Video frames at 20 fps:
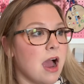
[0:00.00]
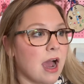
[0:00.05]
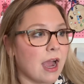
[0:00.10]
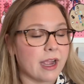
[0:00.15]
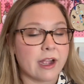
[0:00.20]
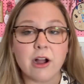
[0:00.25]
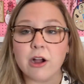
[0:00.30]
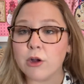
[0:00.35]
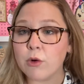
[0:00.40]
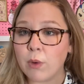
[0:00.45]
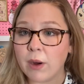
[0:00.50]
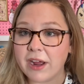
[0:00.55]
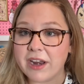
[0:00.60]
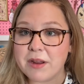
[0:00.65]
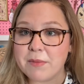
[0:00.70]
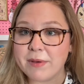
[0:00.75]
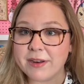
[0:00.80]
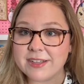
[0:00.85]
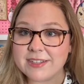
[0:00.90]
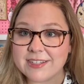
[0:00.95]
I got quite
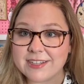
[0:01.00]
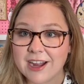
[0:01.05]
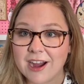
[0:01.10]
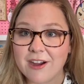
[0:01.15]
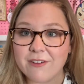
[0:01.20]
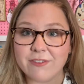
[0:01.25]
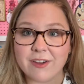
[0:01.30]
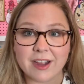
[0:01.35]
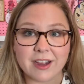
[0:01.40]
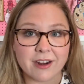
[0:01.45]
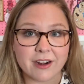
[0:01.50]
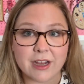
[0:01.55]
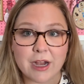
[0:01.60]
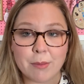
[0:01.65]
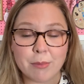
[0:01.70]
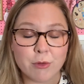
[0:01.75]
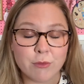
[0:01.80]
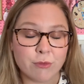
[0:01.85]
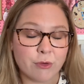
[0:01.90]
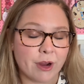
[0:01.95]
a bit of stuff. I got a
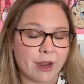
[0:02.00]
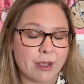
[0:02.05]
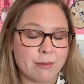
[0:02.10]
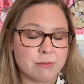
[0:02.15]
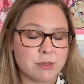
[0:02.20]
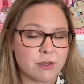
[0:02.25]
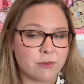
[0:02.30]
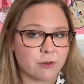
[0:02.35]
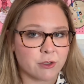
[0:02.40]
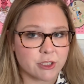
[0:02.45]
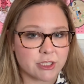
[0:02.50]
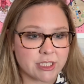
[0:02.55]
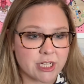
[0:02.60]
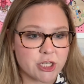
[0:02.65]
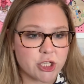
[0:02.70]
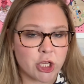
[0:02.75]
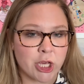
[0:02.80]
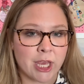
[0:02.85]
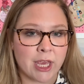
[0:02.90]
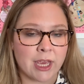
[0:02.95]
couple frames for
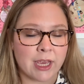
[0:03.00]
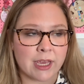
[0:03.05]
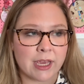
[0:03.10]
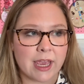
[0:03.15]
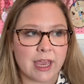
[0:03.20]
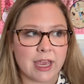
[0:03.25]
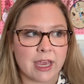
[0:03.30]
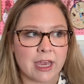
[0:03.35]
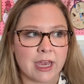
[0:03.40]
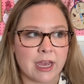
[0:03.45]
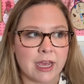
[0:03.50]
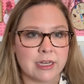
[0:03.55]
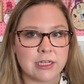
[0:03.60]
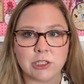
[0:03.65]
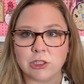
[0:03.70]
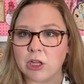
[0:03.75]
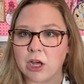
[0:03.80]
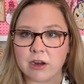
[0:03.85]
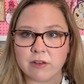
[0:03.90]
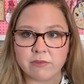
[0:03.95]
stitching and a
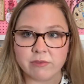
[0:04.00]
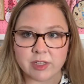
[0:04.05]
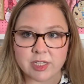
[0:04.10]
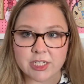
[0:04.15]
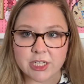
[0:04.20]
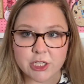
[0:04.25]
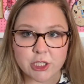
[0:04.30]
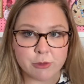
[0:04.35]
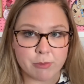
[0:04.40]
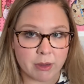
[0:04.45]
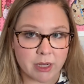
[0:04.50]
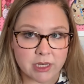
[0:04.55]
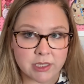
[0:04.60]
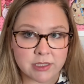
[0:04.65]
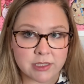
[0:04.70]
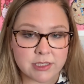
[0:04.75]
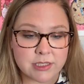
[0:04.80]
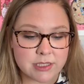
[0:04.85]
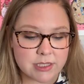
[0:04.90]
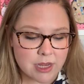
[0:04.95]
lot of vintage
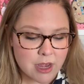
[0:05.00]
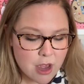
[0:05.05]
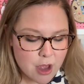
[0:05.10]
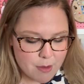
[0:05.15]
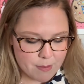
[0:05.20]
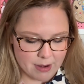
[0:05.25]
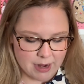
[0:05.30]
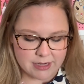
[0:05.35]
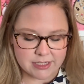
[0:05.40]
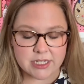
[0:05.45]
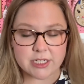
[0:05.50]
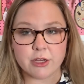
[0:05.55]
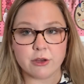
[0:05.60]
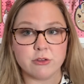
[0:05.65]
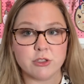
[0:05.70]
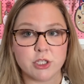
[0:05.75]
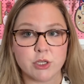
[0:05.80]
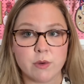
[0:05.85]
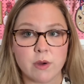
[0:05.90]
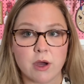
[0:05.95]
buttons, but I did go
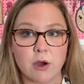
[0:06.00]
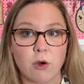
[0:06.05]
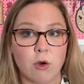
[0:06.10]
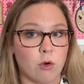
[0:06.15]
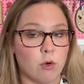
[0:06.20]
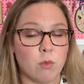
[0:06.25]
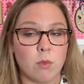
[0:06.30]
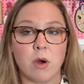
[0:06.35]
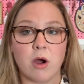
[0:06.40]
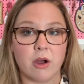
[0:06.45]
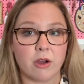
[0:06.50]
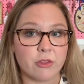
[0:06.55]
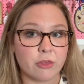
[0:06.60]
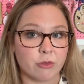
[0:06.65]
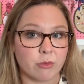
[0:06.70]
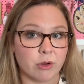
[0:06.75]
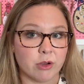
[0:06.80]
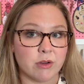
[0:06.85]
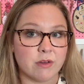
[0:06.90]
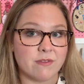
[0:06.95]
do a whole
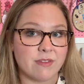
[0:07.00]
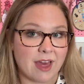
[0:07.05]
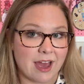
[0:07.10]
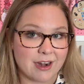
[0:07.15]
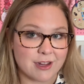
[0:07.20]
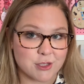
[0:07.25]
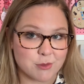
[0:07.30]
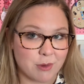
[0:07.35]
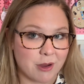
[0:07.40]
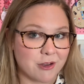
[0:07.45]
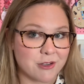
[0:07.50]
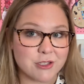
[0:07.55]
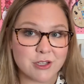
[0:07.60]
walkthrough of that as well.